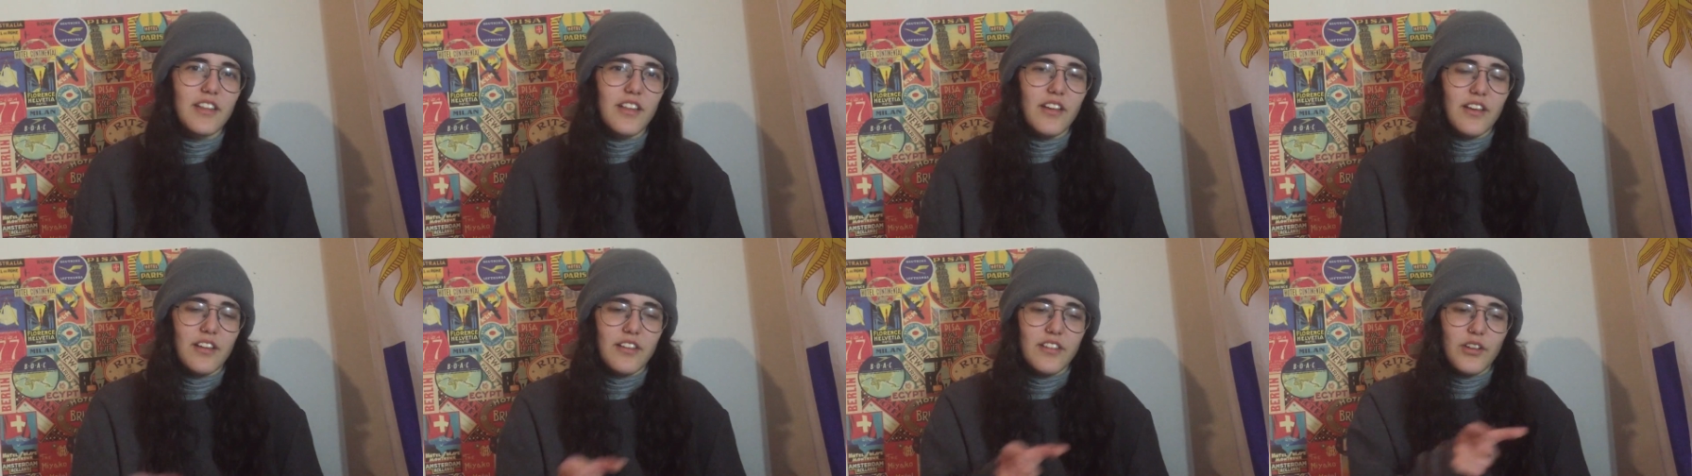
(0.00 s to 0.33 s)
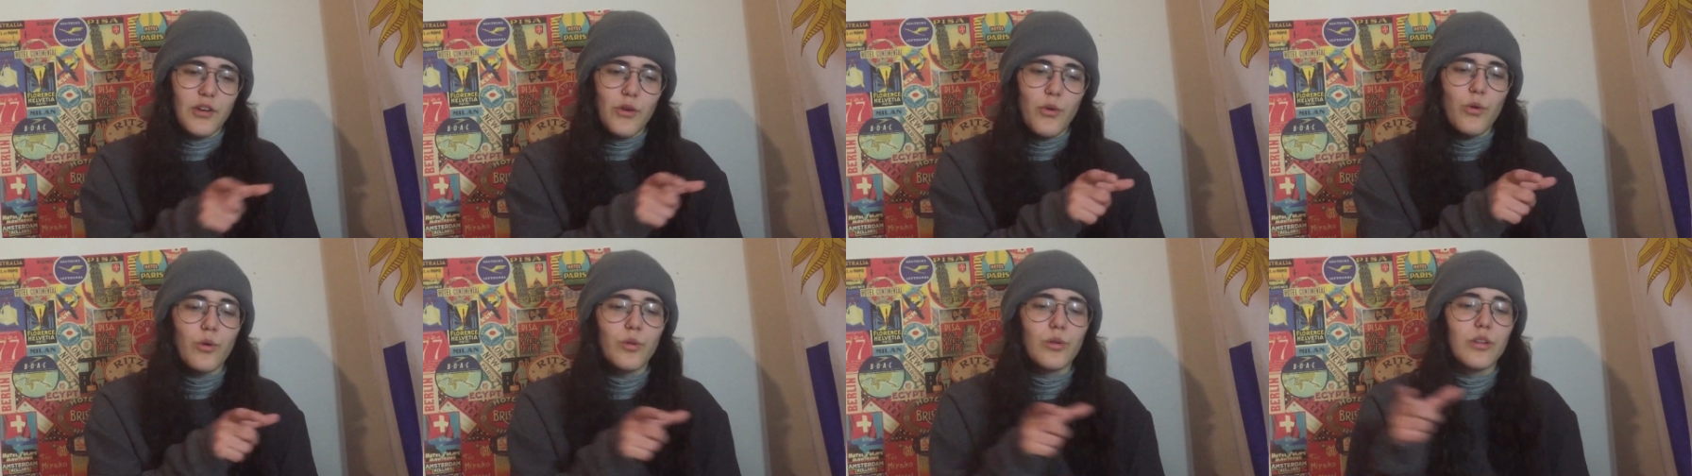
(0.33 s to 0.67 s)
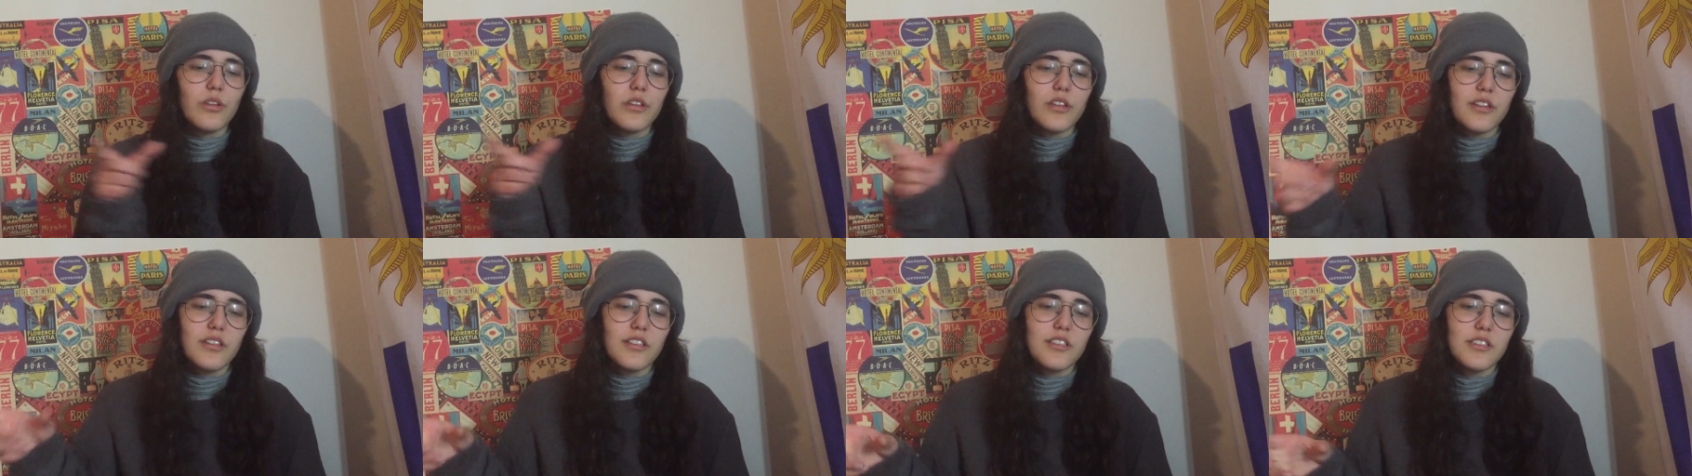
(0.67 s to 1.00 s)
the, the
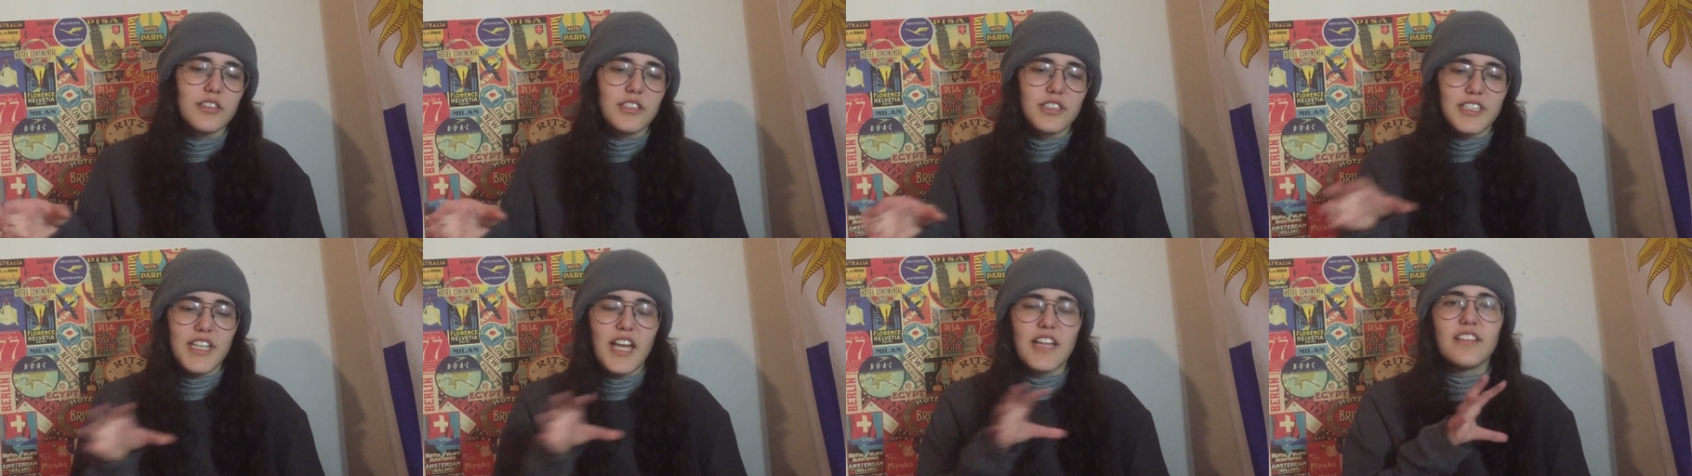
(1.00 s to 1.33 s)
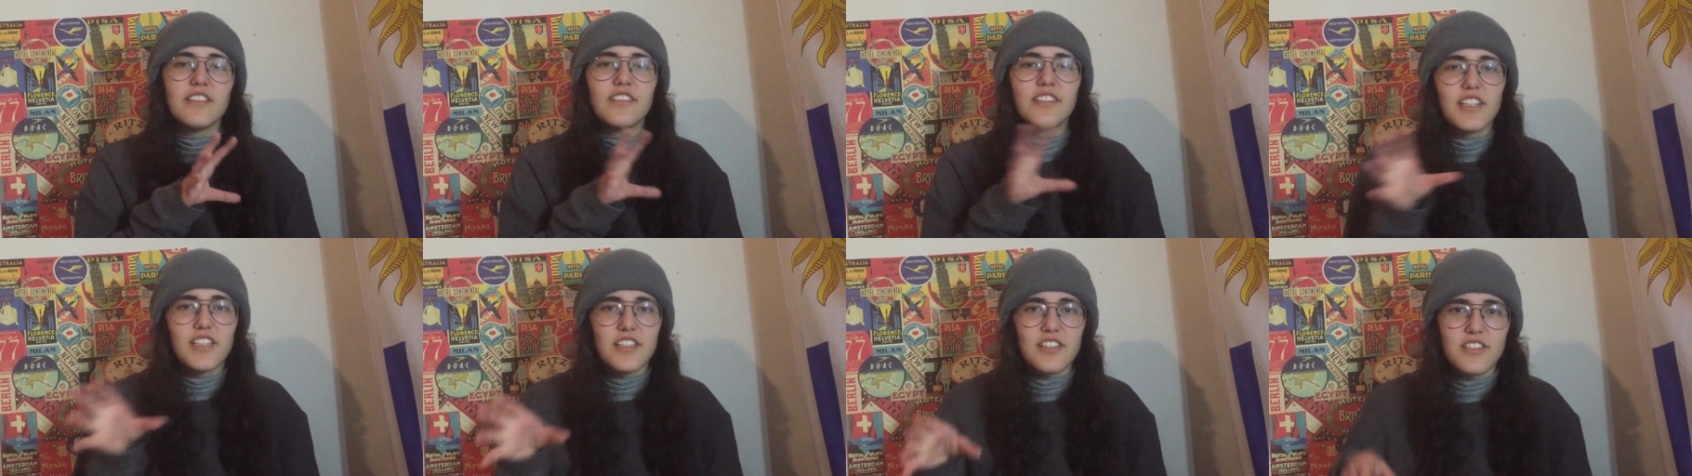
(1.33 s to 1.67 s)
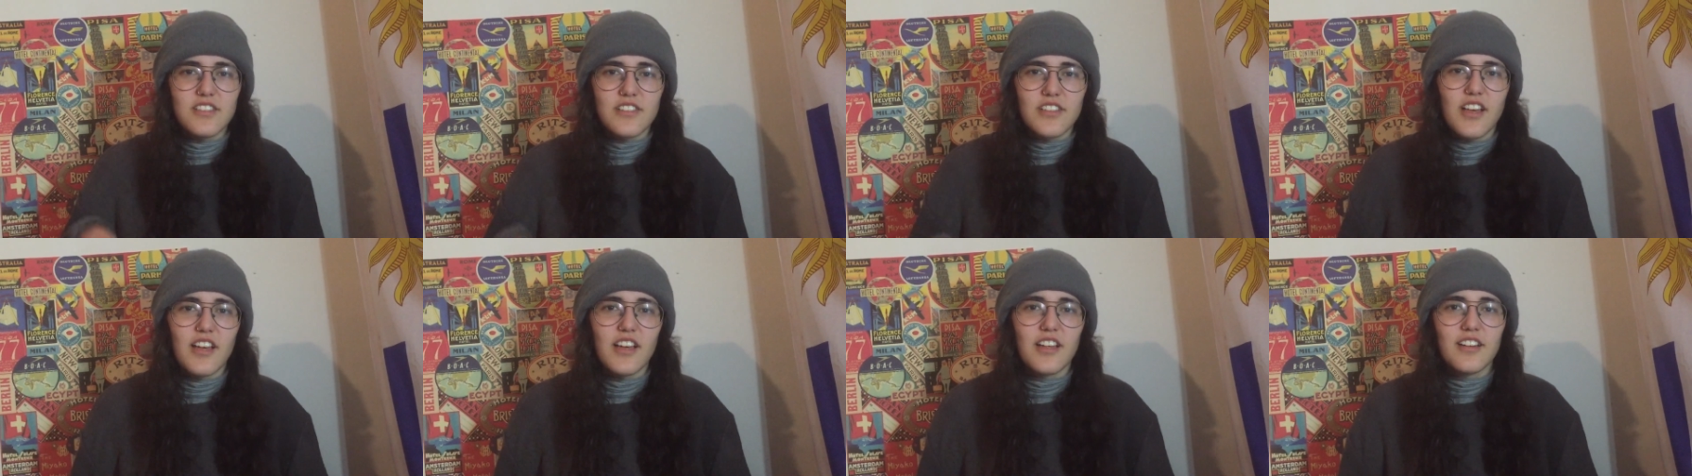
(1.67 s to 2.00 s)
whole
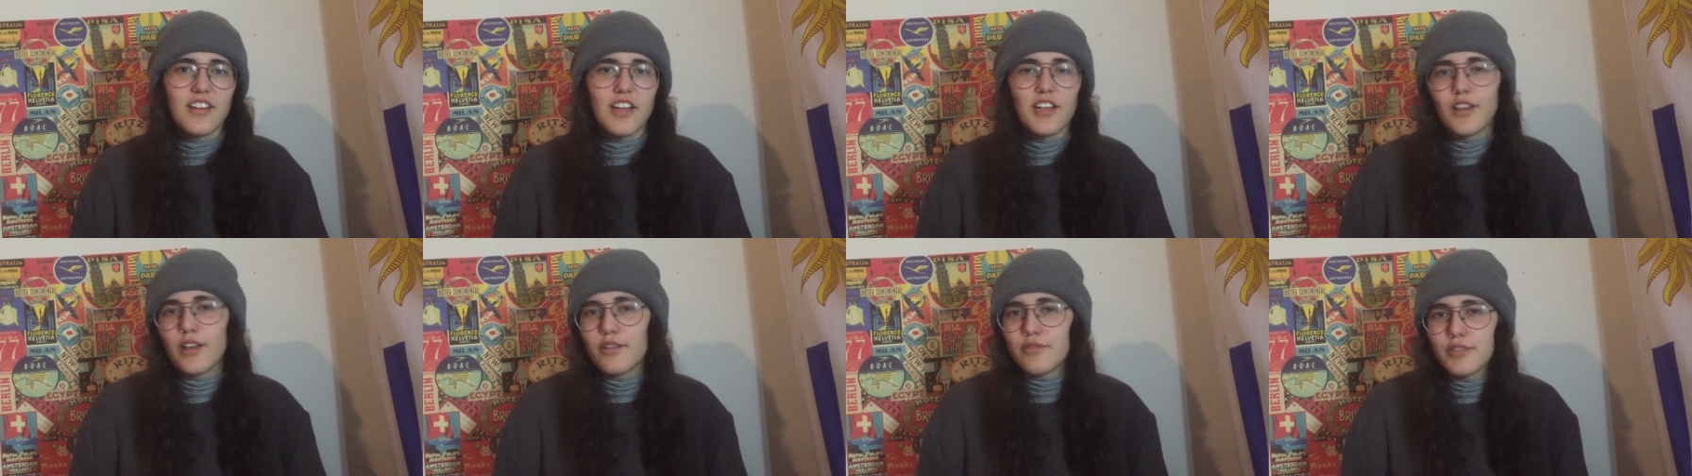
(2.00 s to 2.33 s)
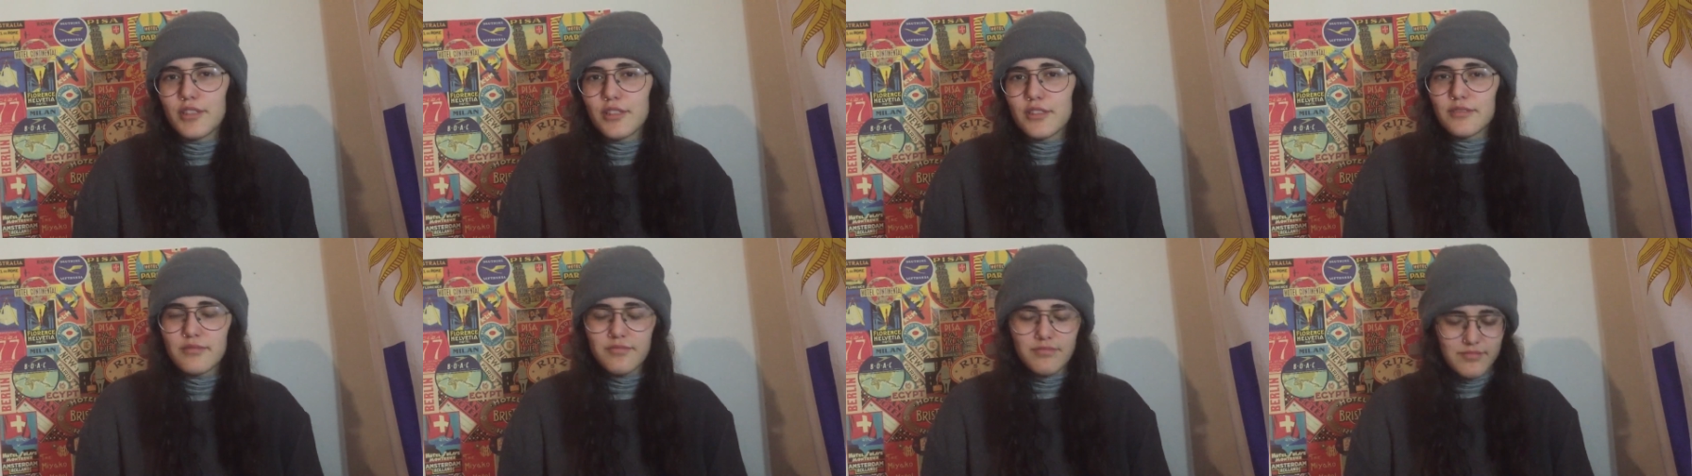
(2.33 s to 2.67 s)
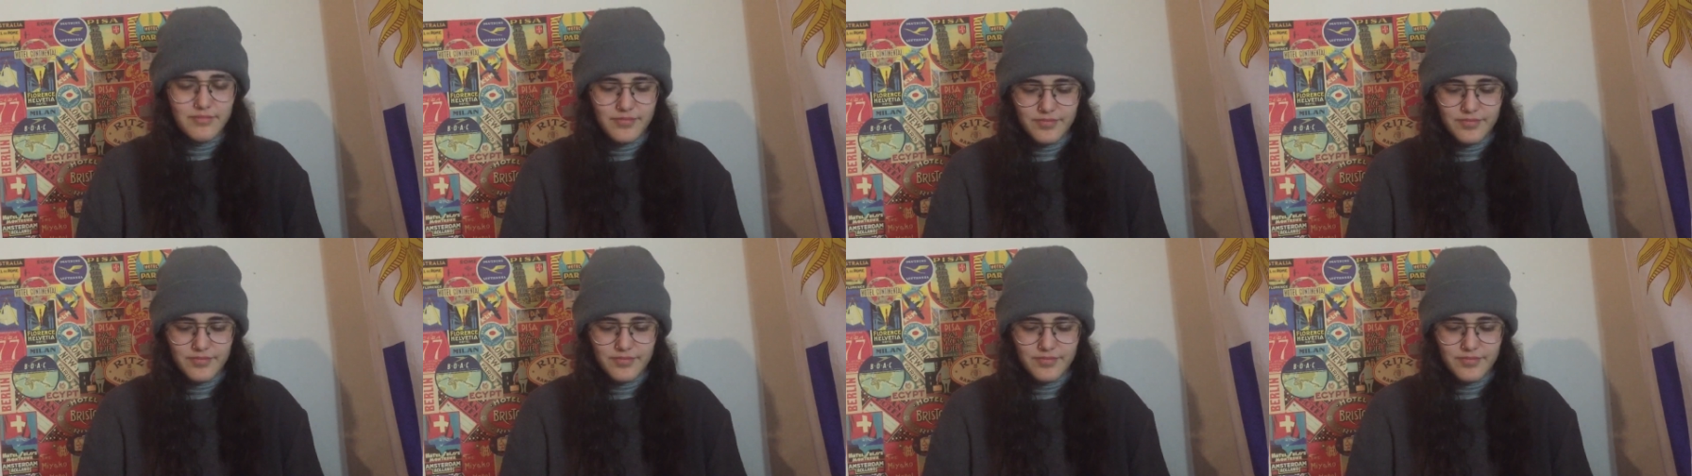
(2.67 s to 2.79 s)
sentence, and I loved it.